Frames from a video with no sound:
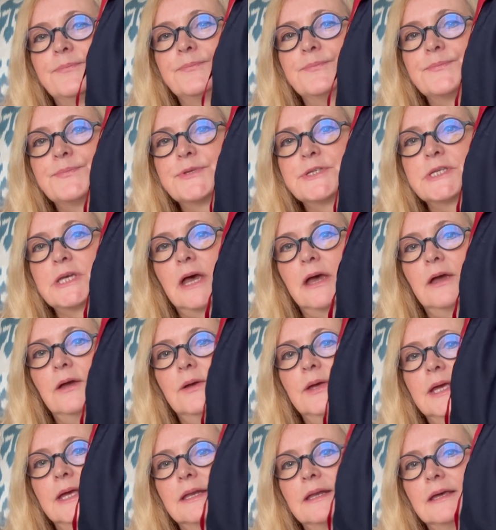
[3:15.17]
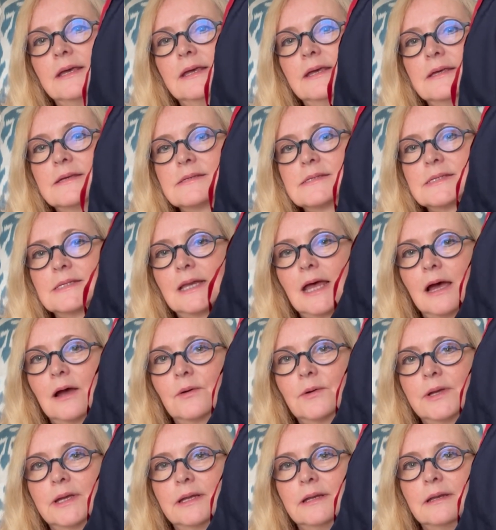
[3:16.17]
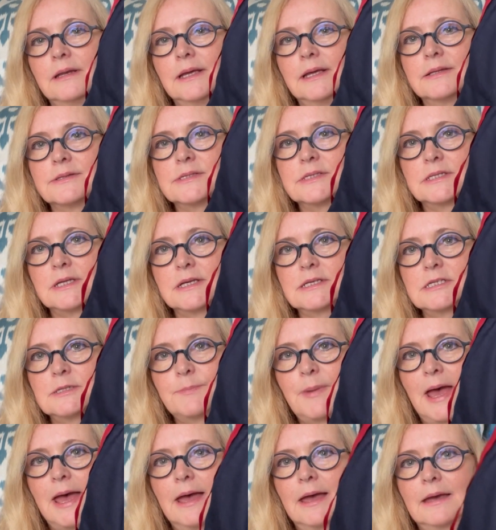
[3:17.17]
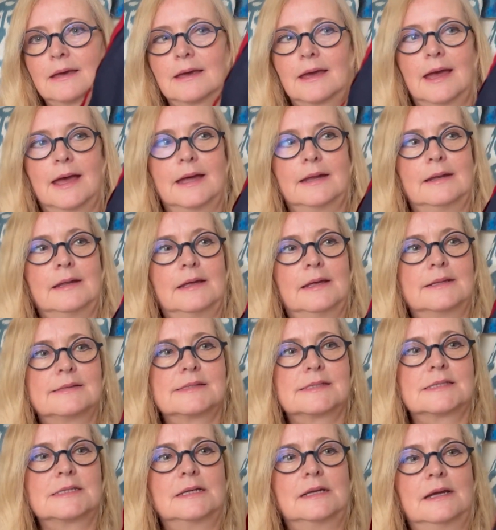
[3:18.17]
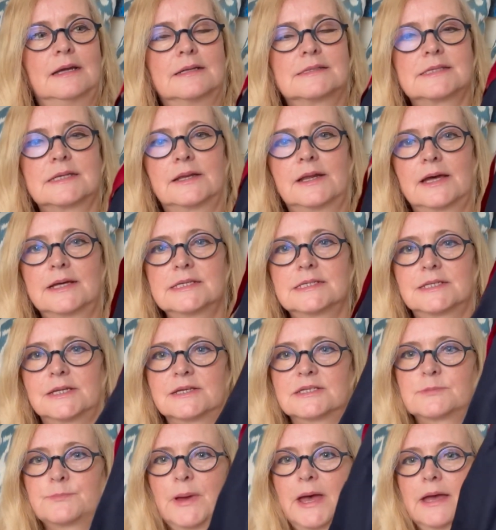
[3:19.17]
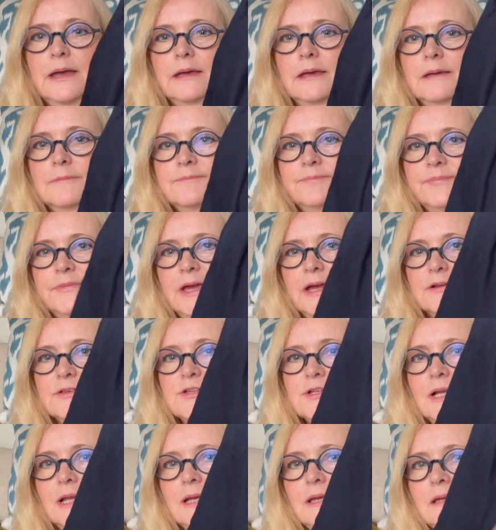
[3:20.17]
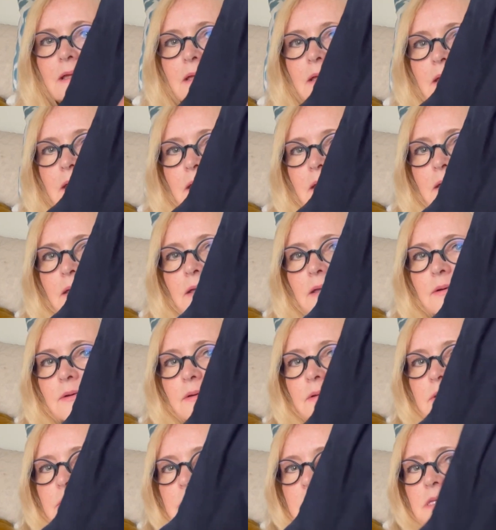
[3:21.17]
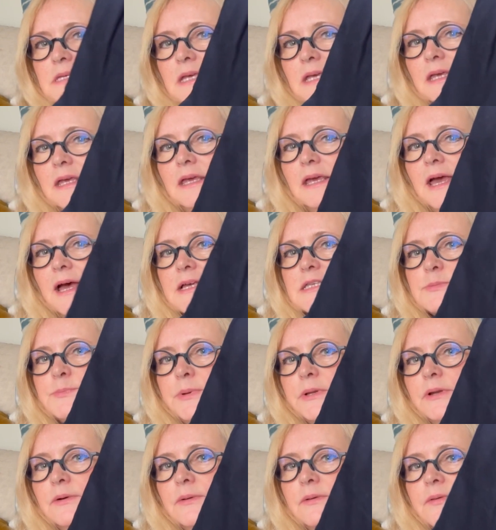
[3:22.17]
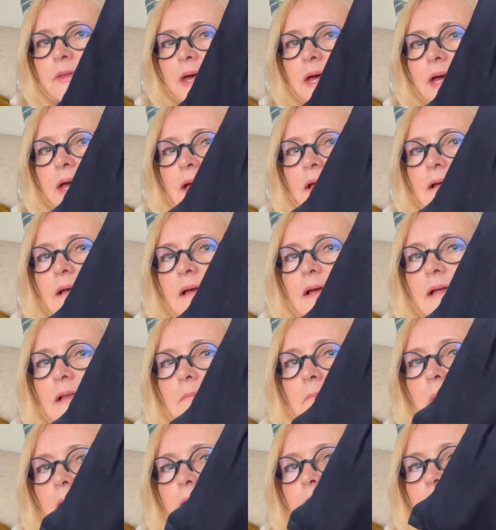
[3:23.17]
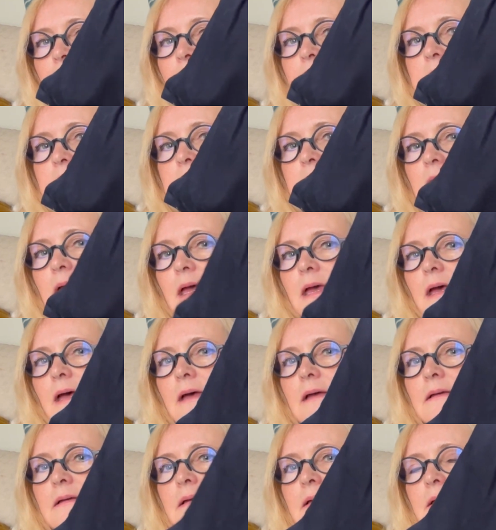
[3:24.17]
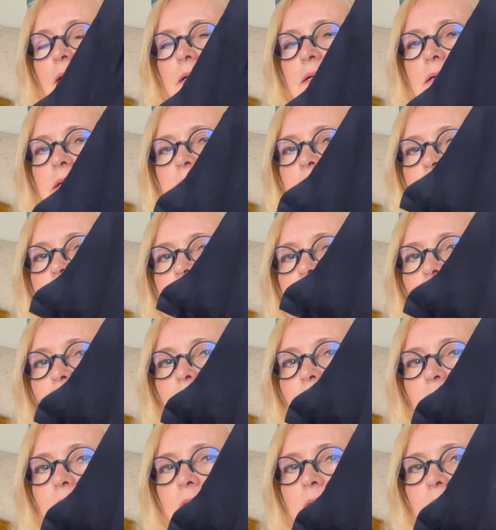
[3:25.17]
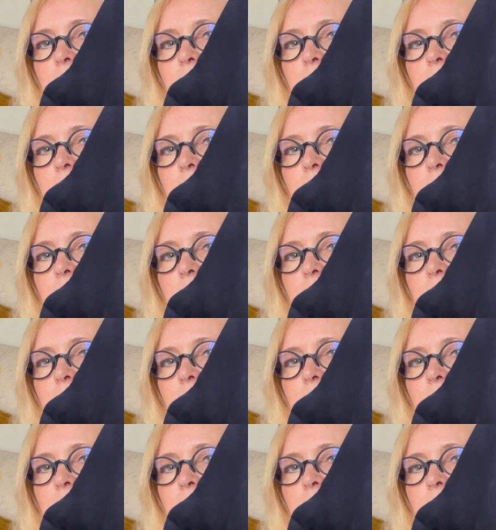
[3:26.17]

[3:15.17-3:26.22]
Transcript: So it is now in its dust bag, and it's a nice dust bag, actually. You can see Aspinal there, and my cat's hair is already